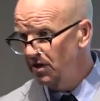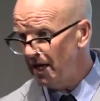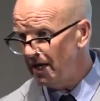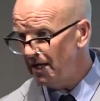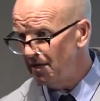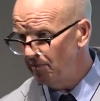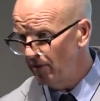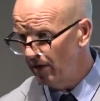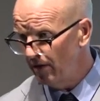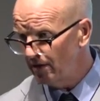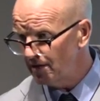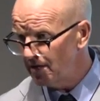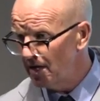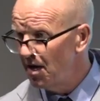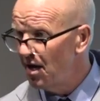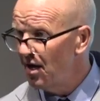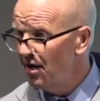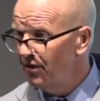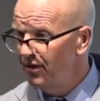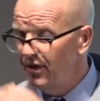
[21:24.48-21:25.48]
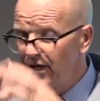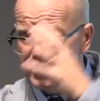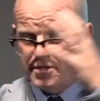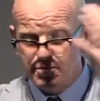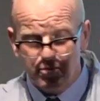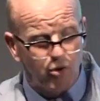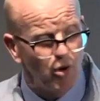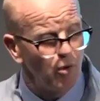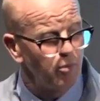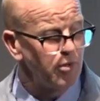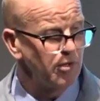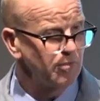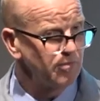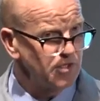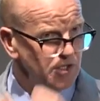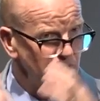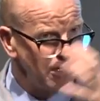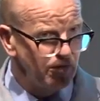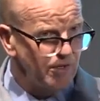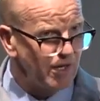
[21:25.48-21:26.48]
name it, these
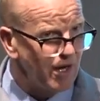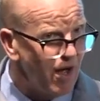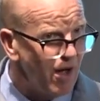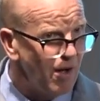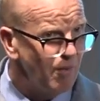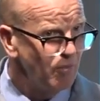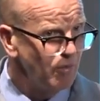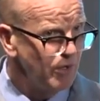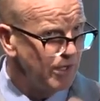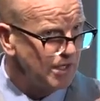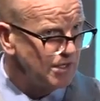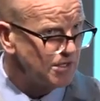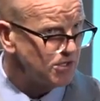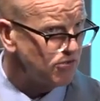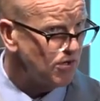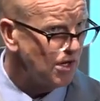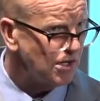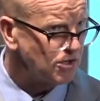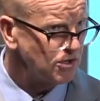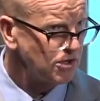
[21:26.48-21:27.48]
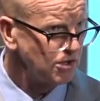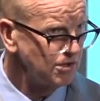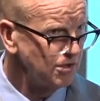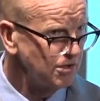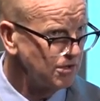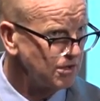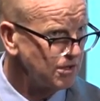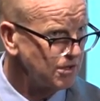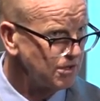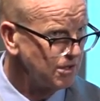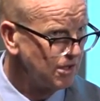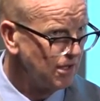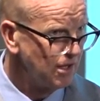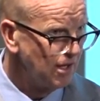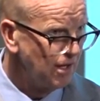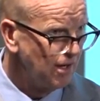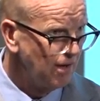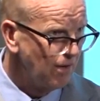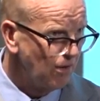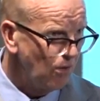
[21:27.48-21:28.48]
problems don't come with instructions,
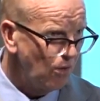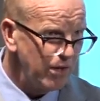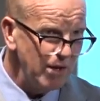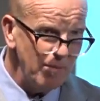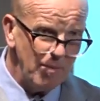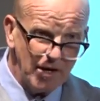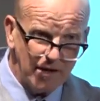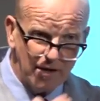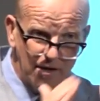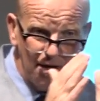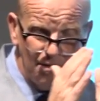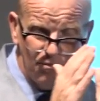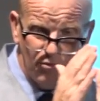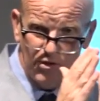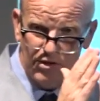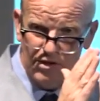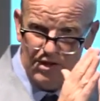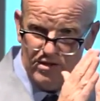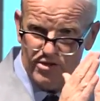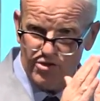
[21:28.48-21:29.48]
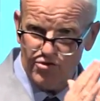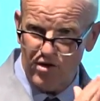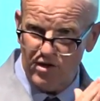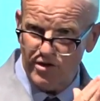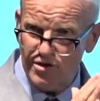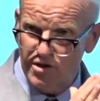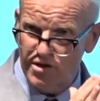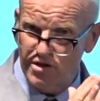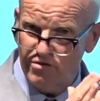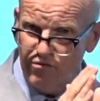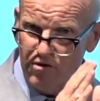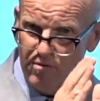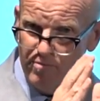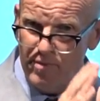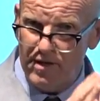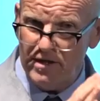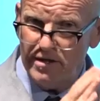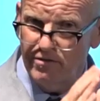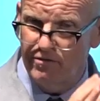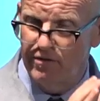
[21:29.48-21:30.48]
or they might come with instructions for a
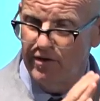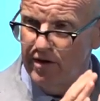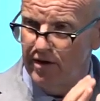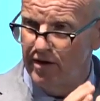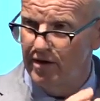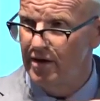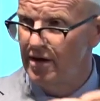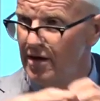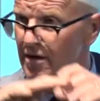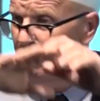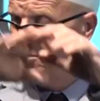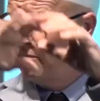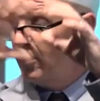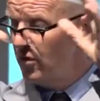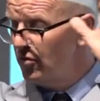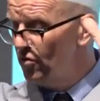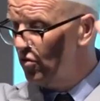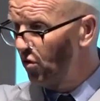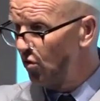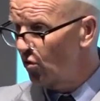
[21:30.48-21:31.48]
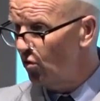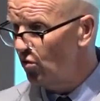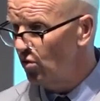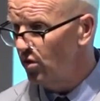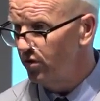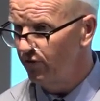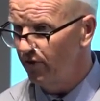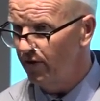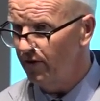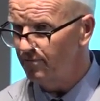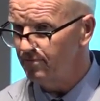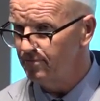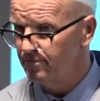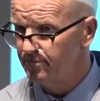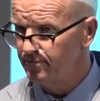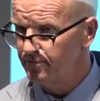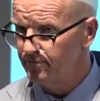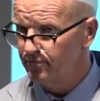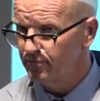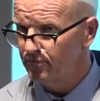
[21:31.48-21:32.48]
bit of it, but not all of it.
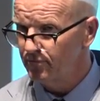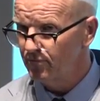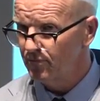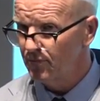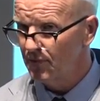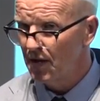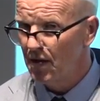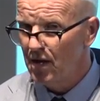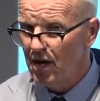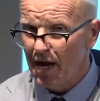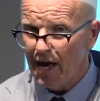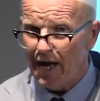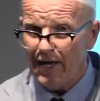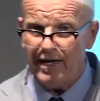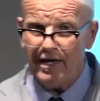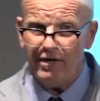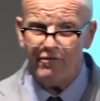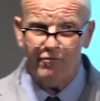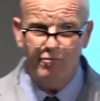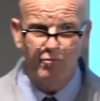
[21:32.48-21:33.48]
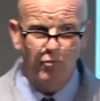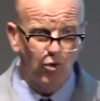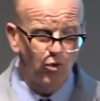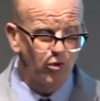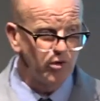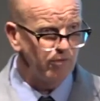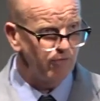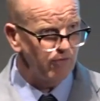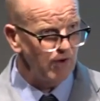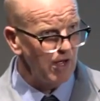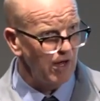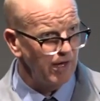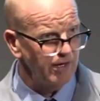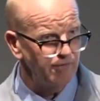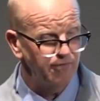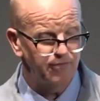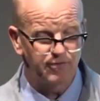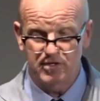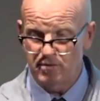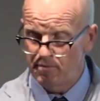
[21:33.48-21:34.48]
And if more of
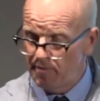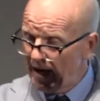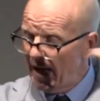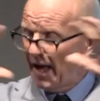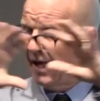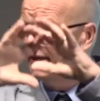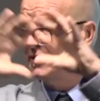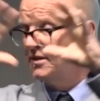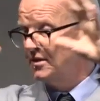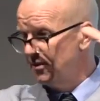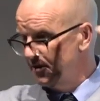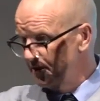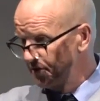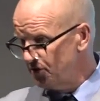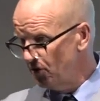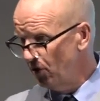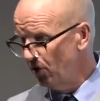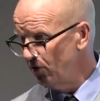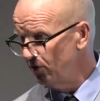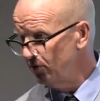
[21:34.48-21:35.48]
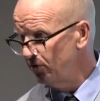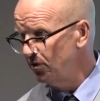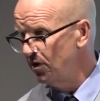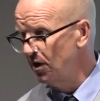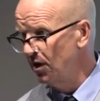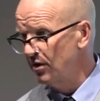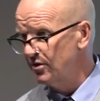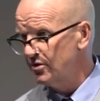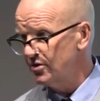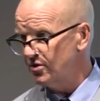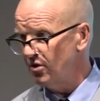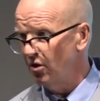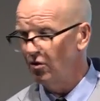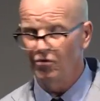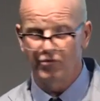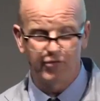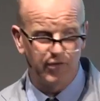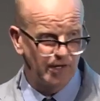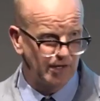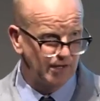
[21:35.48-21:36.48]
life depends on
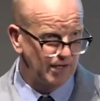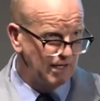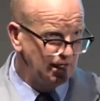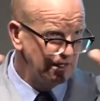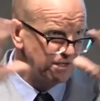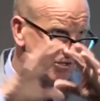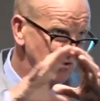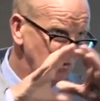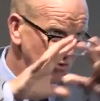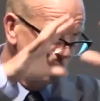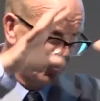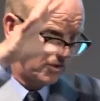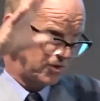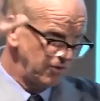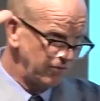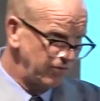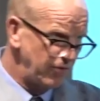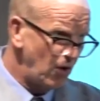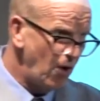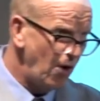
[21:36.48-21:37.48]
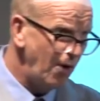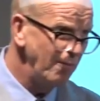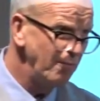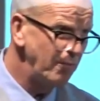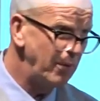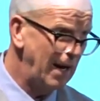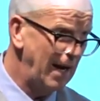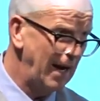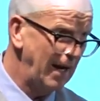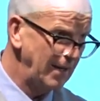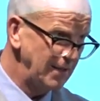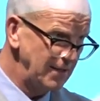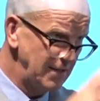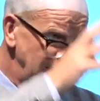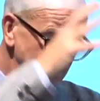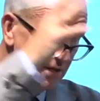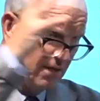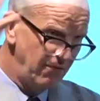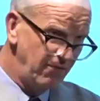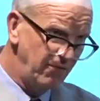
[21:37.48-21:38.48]
solving these sorts of complex,
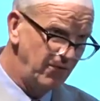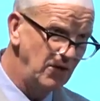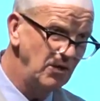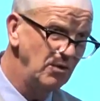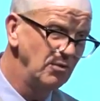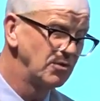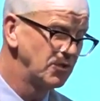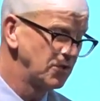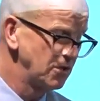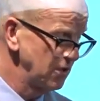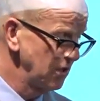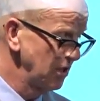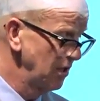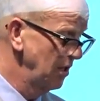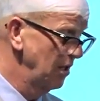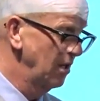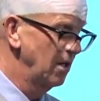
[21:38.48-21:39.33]
diffuse